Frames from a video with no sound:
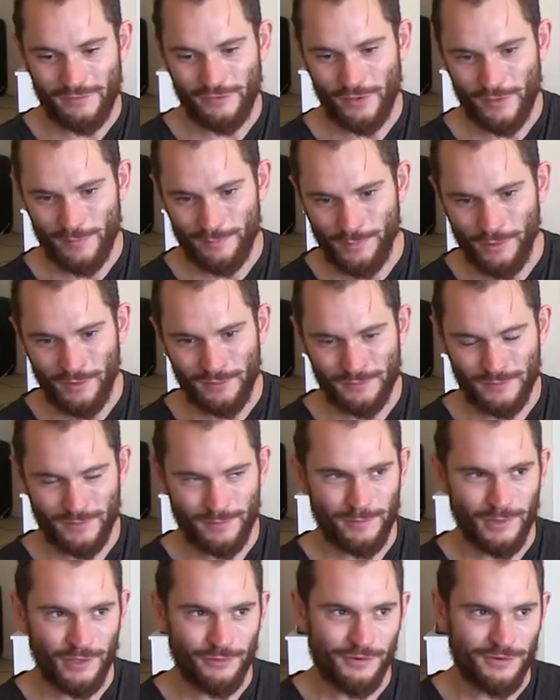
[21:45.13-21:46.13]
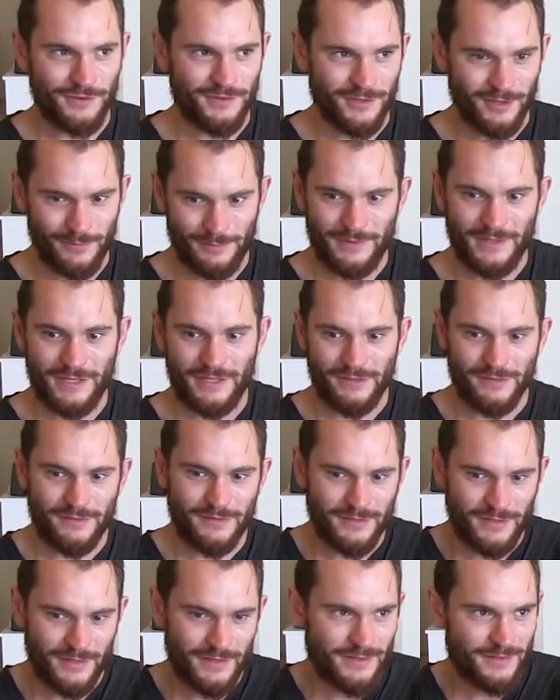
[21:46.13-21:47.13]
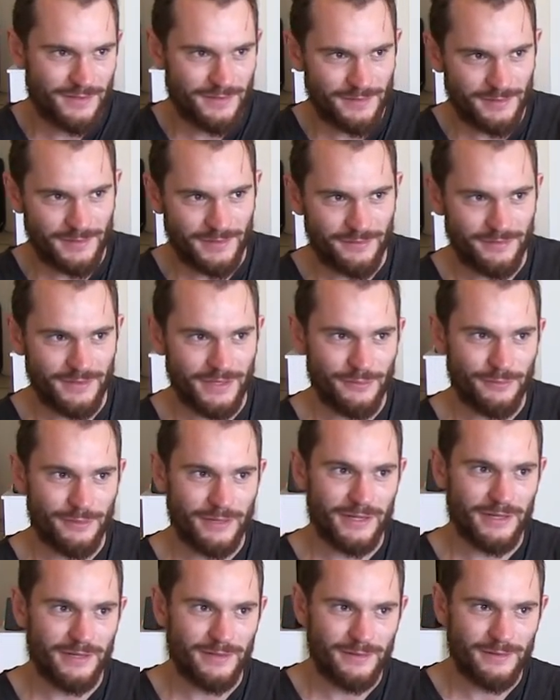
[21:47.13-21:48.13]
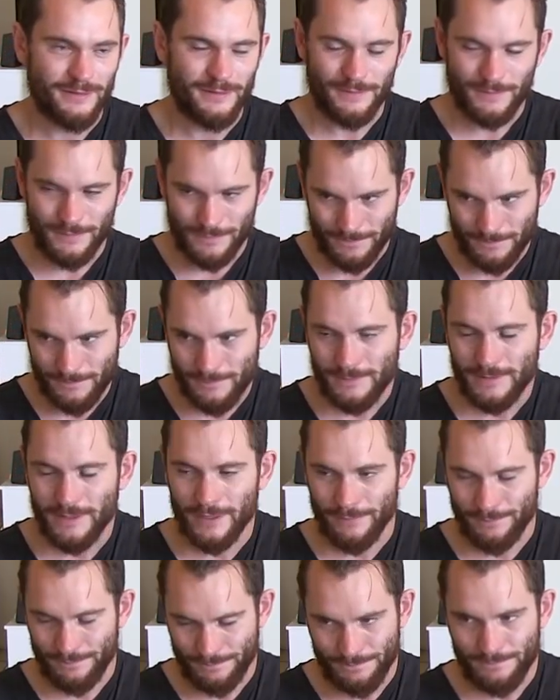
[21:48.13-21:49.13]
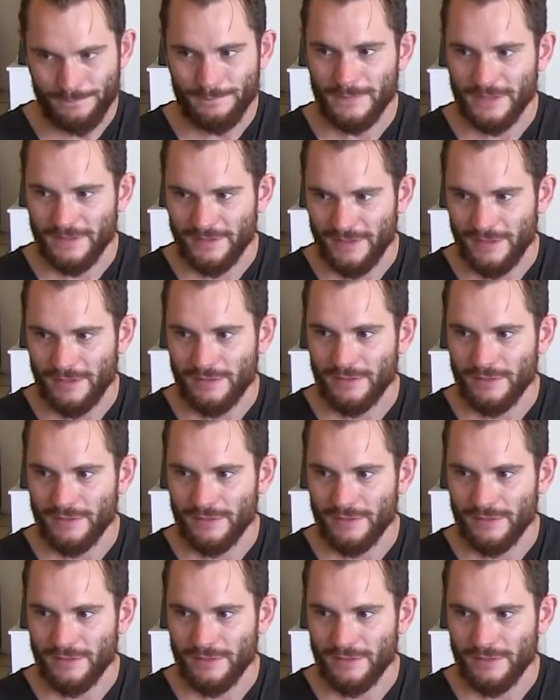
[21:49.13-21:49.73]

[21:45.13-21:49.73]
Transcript: You've got a box with a bow on top, and then you yeah. give that. And away. you have to ship it. Yep. Exactly.